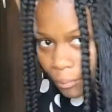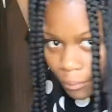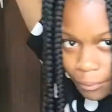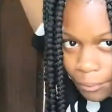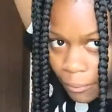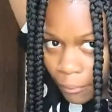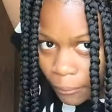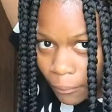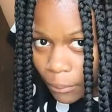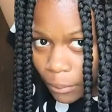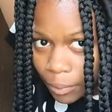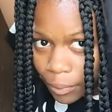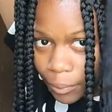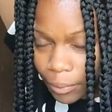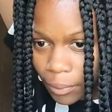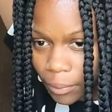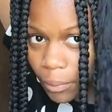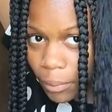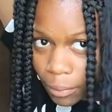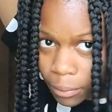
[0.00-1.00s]
lot,
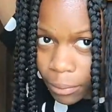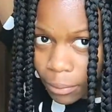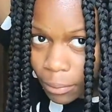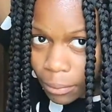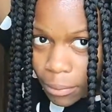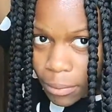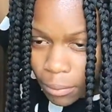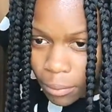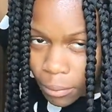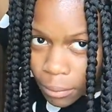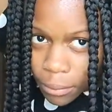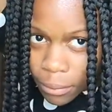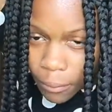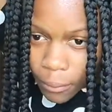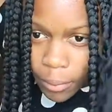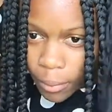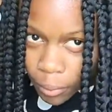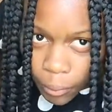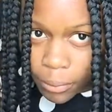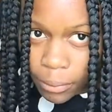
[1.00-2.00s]
as you can
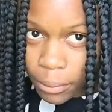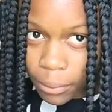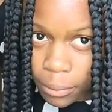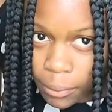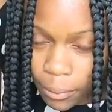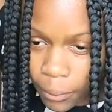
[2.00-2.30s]
see.